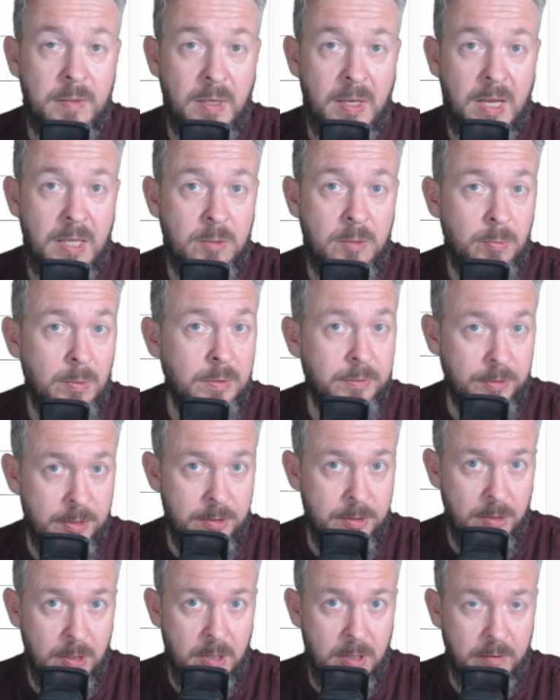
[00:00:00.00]
the light will
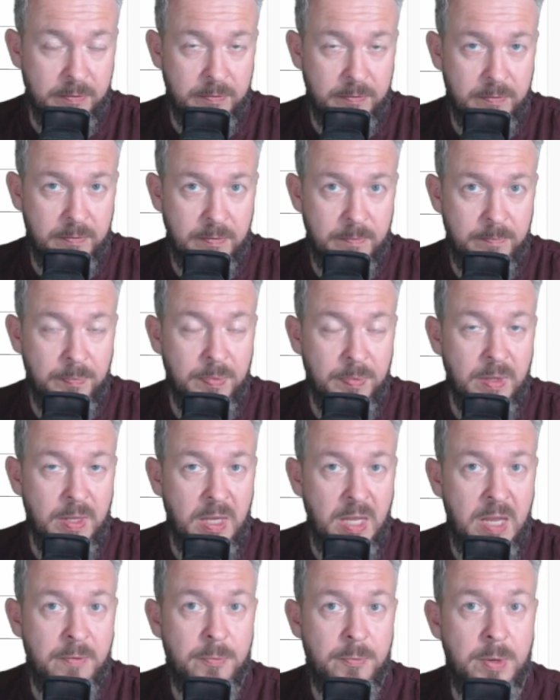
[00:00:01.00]
turn off.
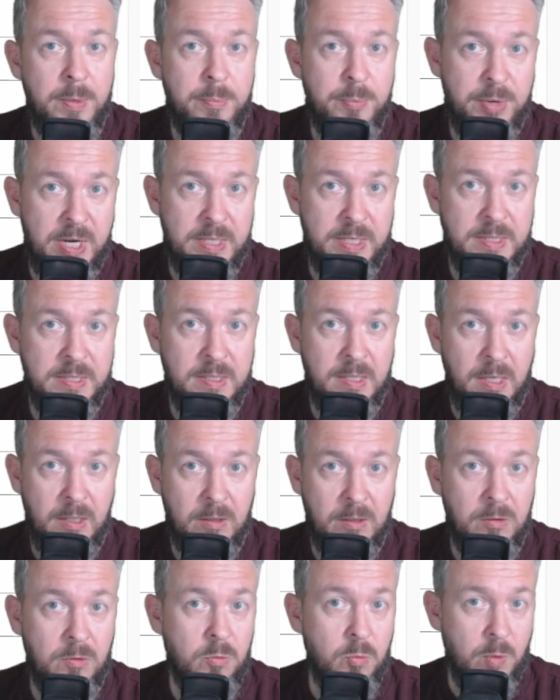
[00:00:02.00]
If we press
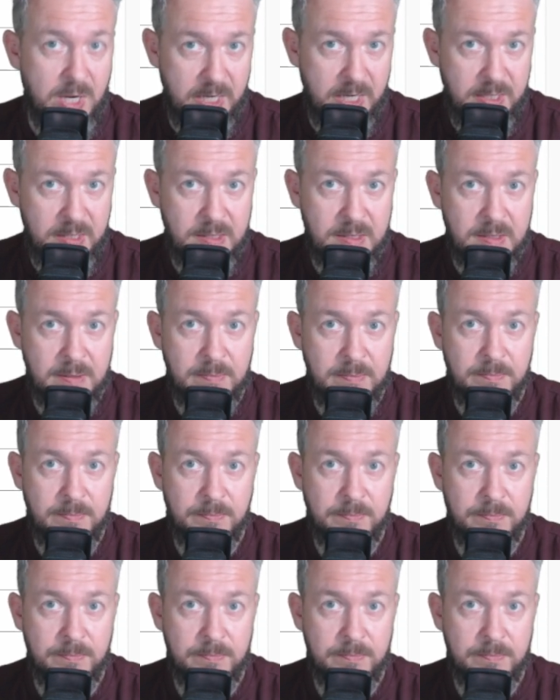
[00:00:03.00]
it twice,